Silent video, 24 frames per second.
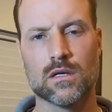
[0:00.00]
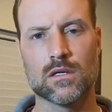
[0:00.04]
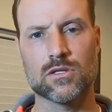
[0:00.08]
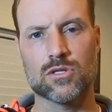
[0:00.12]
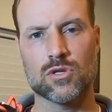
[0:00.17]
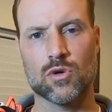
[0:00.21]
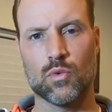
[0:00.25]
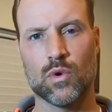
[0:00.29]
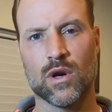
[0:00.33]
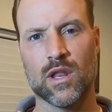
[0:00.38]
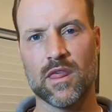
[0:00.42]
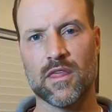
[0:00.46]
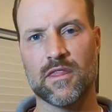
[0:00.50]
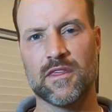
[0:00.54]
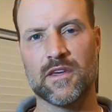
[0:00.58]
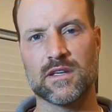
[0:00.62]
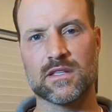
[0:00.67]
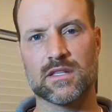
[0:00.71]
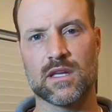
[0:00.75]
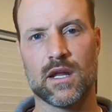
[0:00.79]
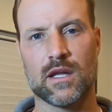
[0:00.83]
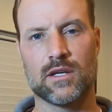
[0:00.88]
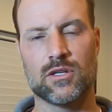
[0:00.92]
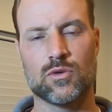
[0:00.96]
So one of the things
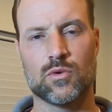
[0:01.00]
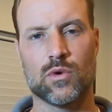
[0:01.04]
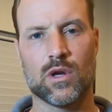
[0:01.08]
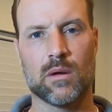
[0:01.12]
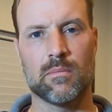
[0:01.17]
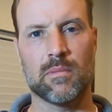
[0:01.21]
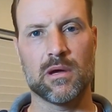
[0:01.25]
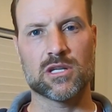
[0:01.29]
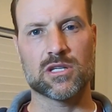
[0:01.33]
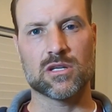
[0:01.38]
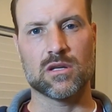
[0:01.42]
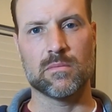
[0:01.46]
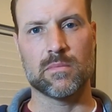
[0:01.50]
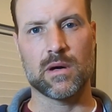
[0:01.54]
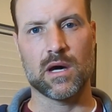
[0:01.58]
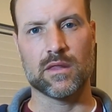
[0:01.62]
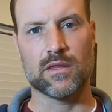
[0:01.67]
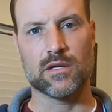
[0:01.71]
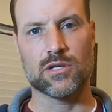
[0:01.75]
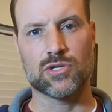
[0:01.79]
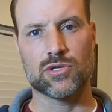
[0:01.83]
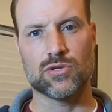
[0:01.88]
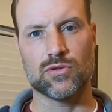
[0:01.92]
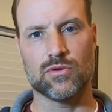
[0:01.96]
that I do want to mention about
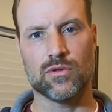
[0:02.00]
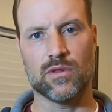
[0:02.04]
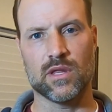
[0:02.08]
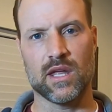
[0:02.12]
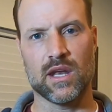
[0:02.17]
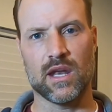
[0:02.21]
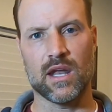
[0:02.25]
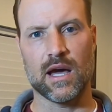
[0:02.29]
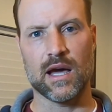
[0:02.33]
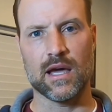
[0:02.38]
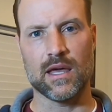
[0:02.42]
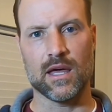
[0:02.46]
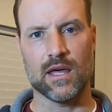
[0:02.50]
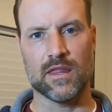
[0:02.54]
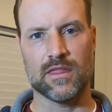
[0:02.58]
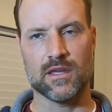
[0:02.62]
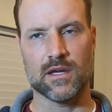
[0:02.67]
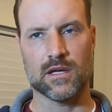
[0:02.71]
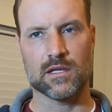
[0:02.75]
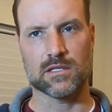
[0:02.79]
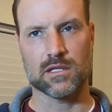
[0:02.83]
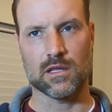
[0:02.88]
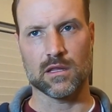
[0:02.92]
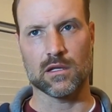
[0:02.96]
this shoe that I think
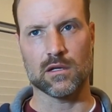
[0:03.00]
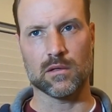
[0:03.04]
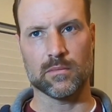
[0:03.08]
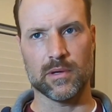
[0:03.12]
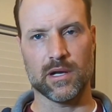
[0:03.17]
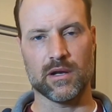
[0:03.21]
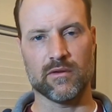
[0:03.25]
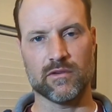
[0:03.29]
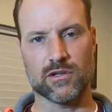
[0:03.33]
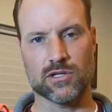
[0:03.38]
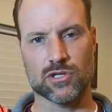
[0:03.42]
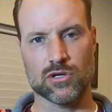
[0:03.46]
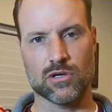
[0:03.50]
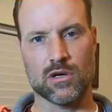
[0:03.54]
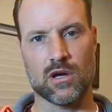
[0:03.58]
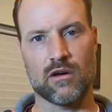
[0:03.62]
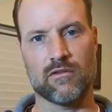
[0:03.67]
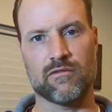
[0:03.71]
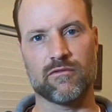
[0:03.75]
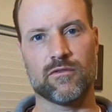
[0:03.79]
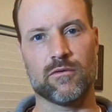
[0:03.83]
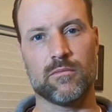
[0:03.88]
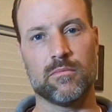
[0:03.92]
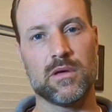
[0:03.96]
is a little bit of a turnoff
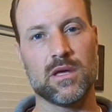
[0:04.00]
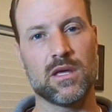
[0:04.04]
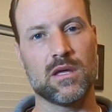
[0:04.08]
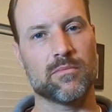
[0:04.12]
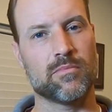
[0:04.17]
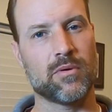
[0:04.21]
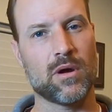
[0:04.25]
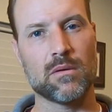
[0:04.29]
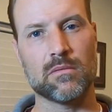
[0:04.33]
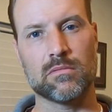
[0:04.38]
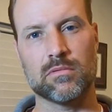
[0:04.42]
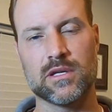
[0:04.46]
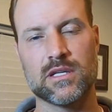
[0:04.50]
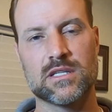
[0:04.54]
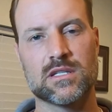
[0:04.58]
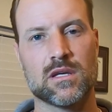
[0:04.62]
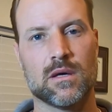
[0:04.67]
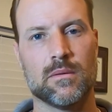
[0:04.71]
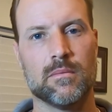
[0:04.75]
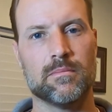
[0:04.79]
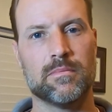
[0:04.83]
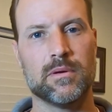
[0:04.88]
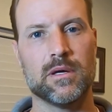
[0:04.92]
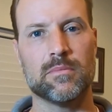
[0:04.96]
for me and probably
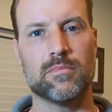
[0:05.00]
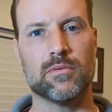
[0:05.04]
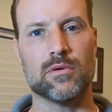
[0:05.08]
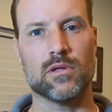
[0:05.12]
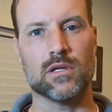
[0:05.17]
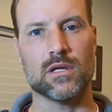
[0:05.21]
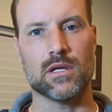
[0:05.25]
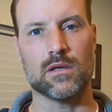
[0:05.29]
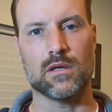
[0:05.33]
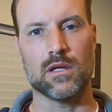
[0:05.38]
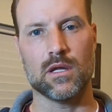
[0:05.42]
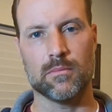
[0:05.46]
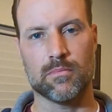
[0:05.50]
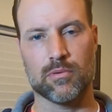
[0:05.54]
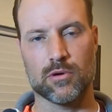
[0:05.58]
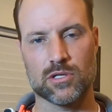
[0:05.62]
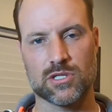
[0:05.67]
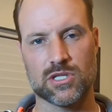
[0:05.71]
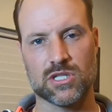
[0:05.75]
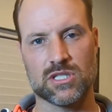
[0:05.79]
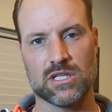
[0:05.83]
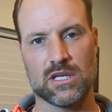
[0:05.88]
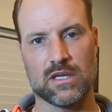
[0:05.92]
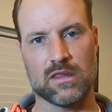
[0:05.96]
some people in
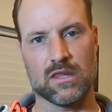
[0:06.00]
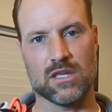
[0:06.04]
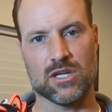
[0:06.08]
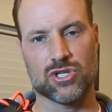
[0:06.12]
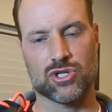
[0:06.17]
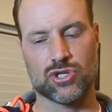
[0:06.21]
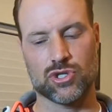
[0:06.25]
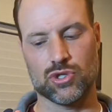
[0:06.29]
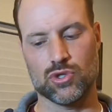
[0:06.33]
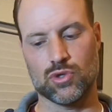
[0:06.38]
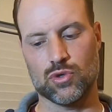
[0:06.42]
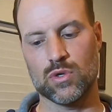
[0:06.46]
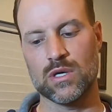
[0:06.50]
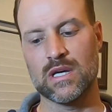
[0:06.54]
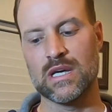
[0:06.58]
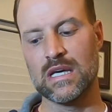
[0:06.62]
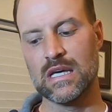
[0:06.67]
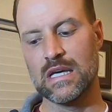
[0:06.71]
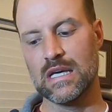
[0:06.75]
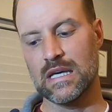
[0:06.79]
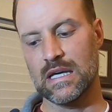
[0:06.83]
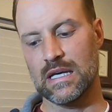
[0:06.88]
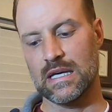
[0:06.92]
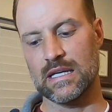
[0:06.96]
purchasing this shoe
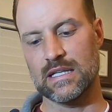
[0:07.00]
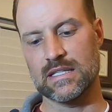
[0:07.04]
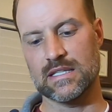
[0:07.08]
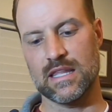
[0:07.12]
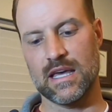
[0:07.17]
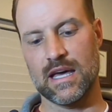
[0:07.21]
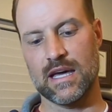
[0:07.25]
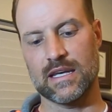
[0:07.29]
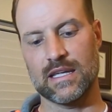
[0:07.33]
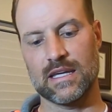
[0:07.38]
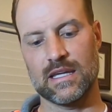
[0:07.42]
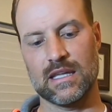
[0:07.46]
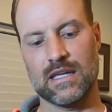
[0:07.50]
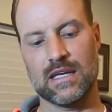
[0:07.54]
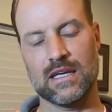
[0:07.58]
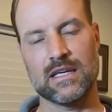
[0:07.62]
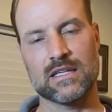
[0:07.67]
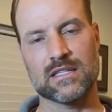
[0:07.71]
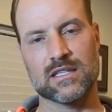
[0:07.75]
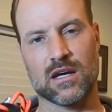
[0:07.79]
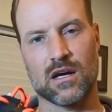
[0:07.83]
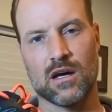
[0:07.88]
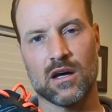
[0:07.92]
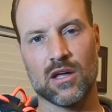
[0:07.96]
is that it
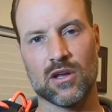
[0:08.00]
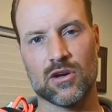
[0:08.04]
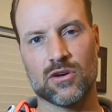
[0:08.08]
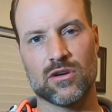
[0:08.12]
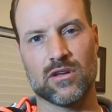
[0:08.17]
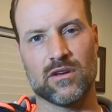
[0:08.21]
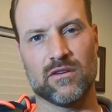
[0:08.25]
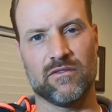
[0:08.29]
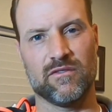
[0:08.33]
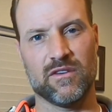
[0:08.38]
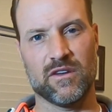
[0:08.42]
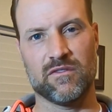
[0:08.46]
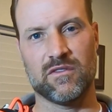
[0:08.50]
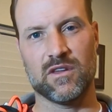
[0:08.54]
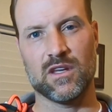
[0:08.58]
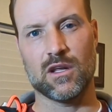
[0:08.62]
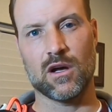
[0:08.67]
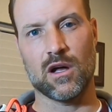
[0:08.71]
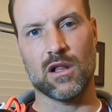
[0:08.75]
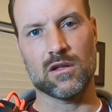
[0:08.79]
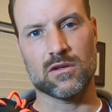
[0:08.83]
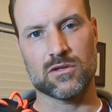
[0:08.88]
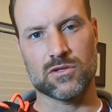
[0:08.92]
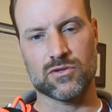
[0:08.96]
is
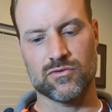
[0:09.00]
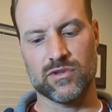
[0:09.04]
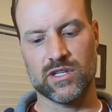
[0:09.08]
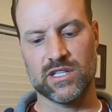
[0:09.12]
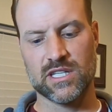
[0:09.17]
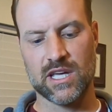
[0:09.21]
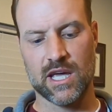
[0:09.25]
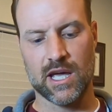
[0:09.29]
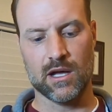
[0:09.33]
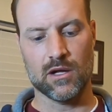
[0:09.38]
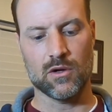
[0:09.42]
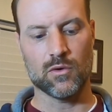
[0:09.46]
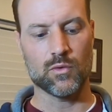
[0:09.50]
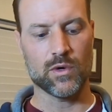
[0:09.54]
$150 retail,